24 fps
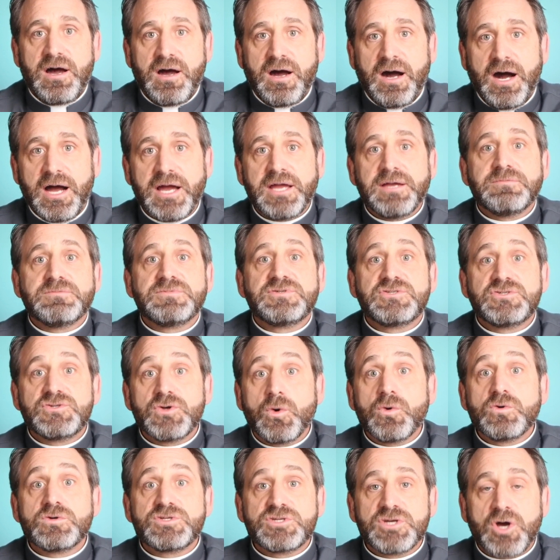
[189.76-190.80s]
I am
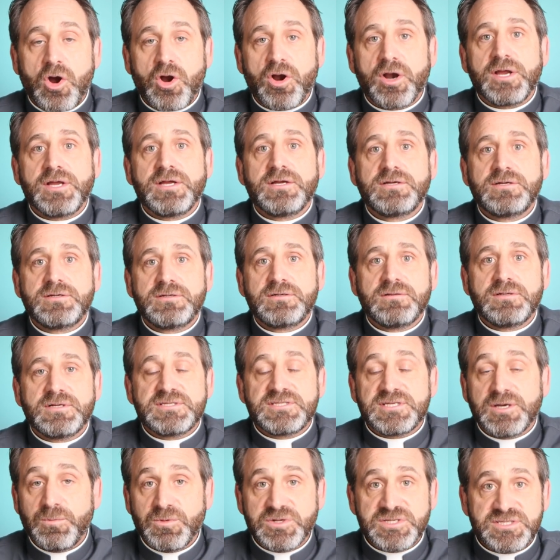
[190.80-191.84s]
so sorry that
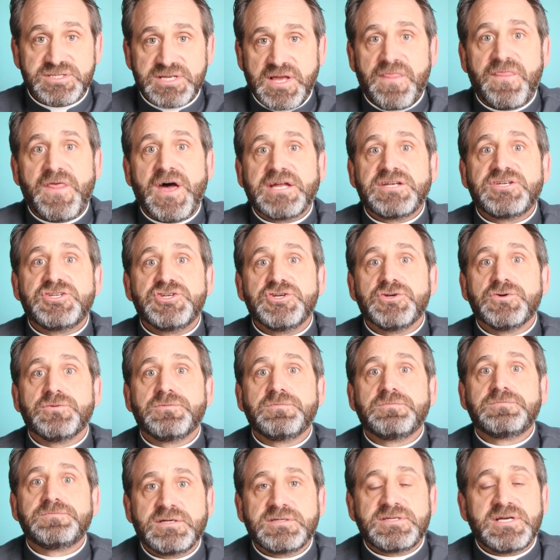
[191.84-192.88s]
someone said that to you,
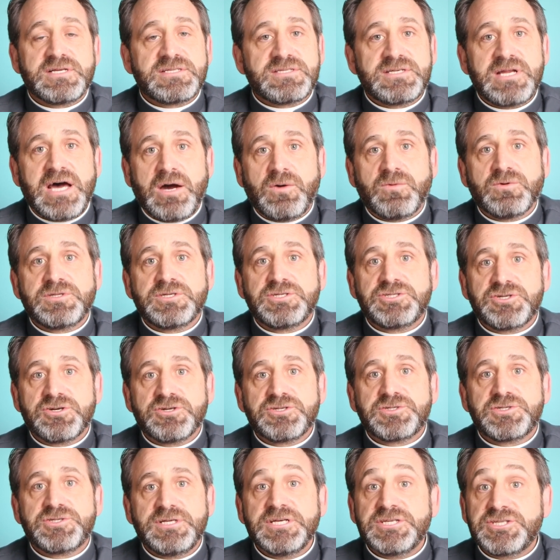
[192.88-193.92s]
because that's not what the
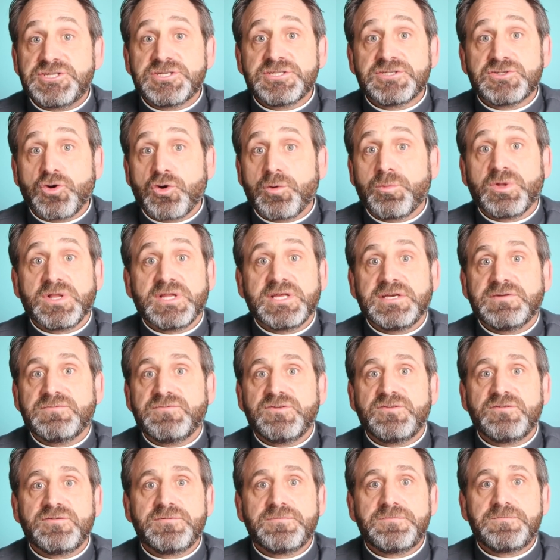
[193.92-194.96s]
church teaches or
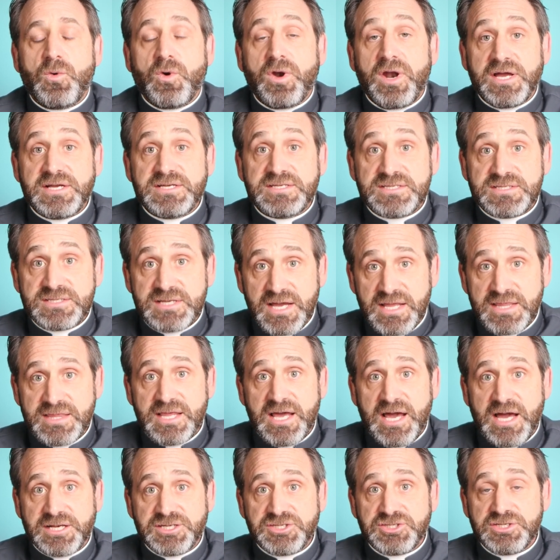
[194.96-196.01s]
believes. When I said
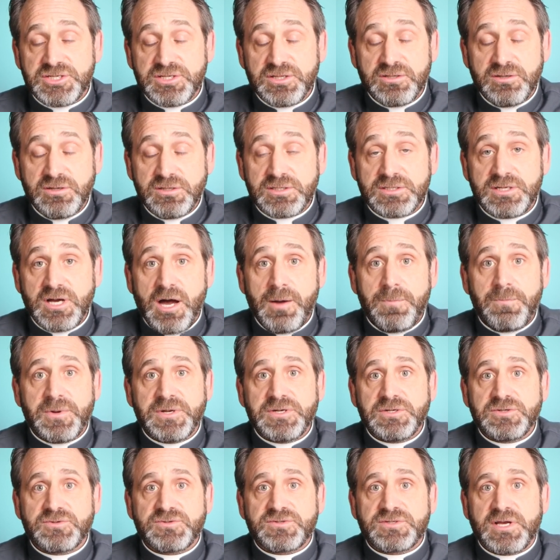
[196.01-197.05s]
that, she looked up
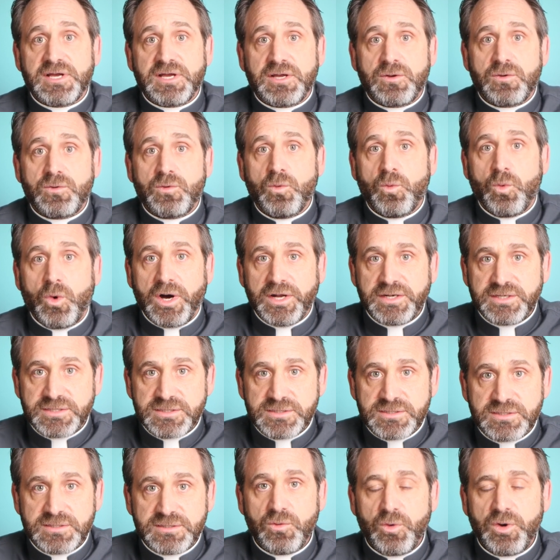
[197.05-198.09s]
and just like, what?
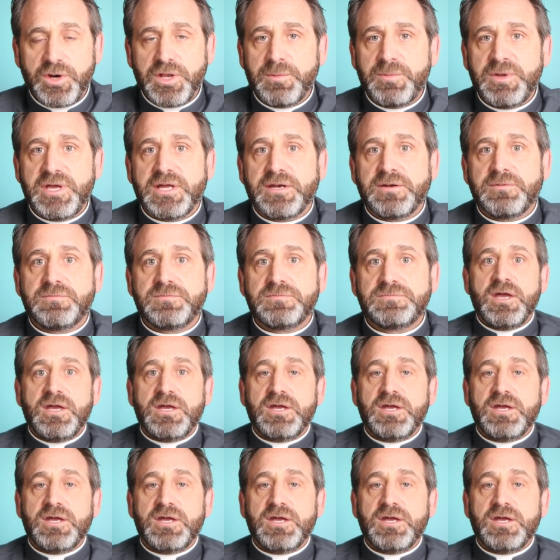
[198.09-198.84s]
What do you mean?